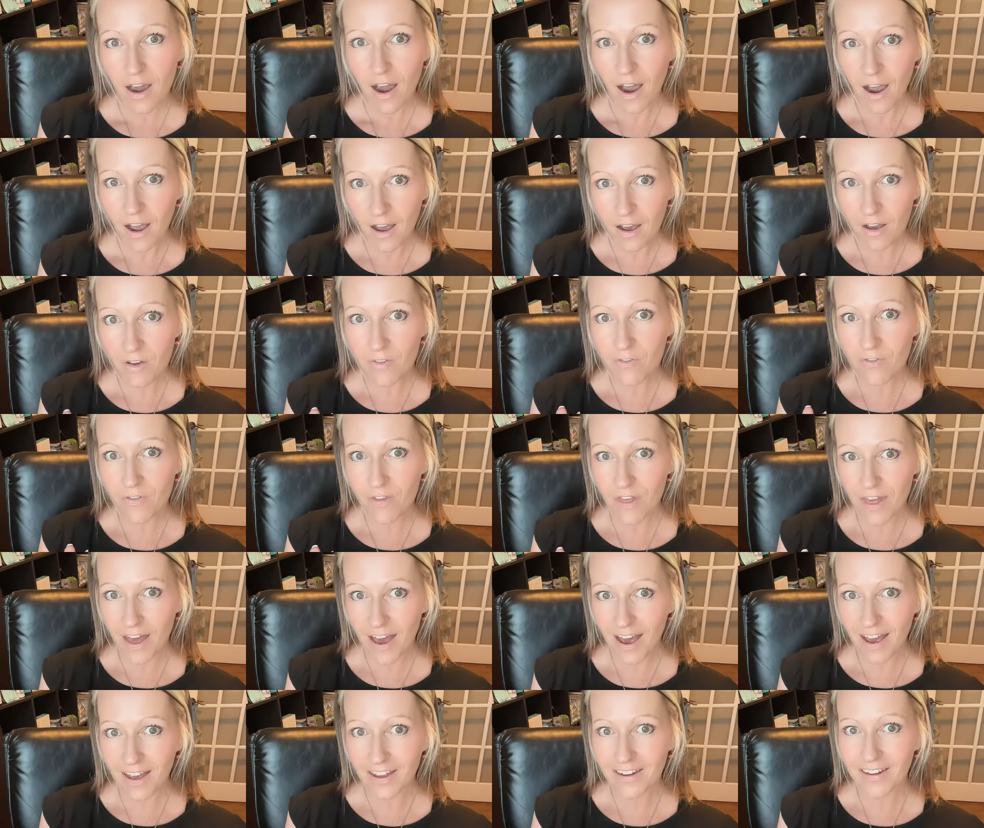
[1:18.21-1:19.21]
of
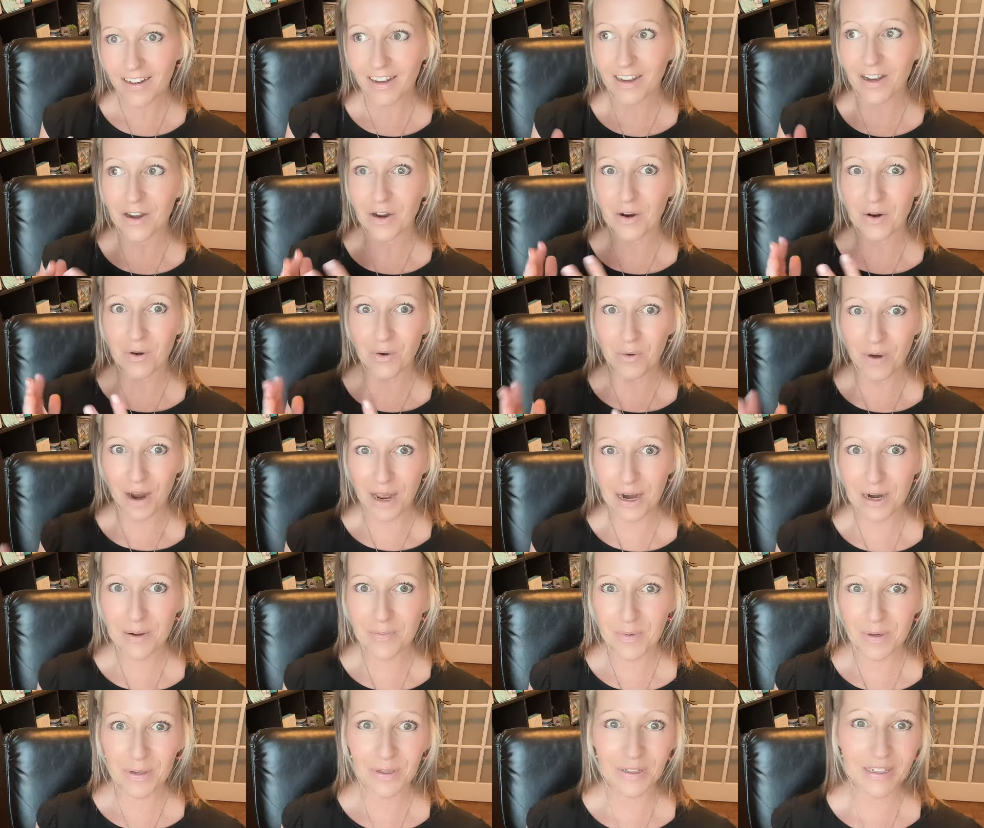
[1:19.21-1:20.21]
that
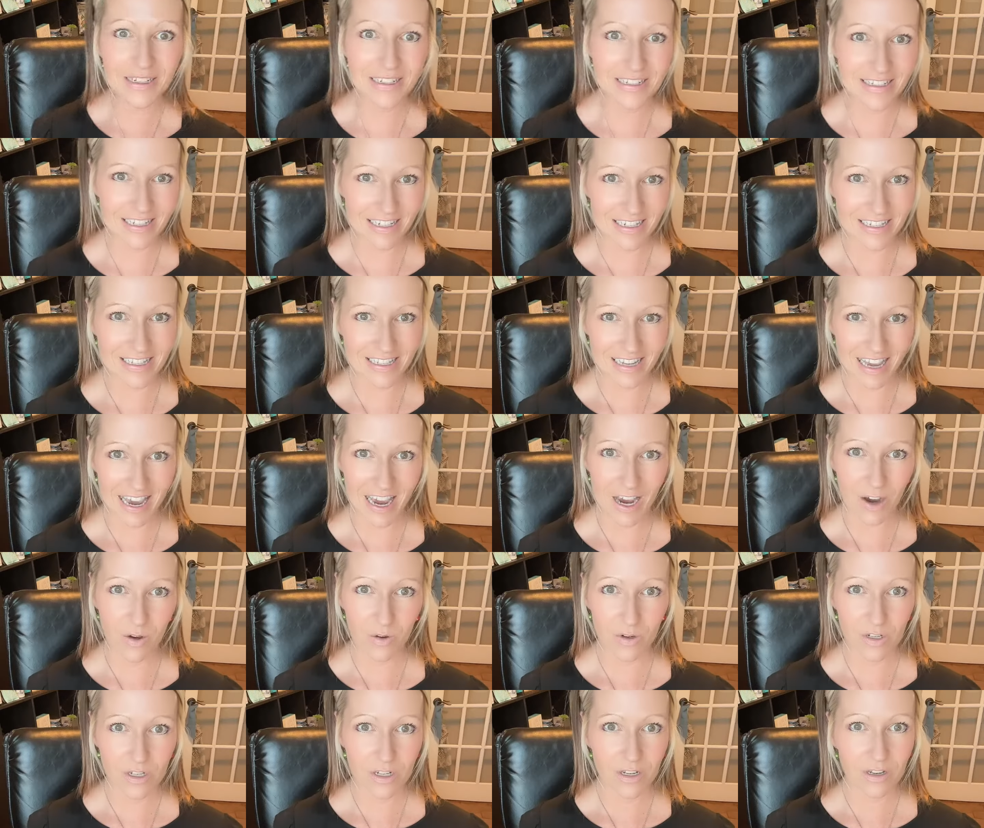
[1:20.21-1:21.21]
incredible
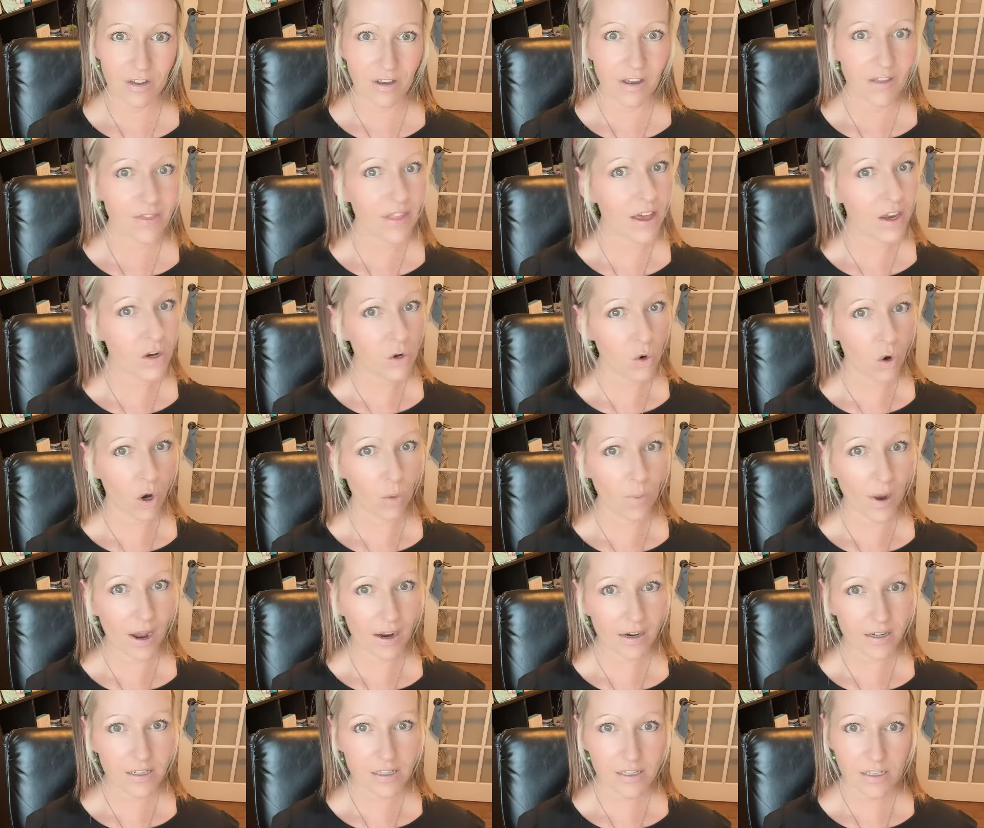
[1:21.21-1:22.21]
discount that
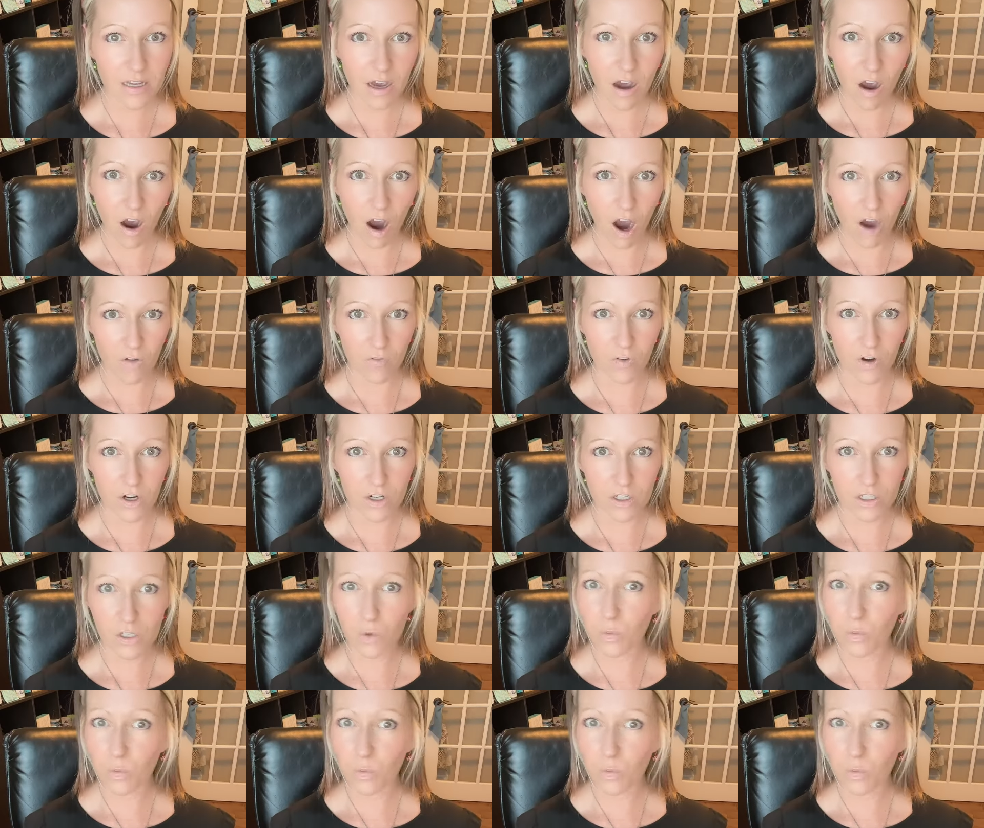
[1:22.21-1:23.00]
Norwex offers.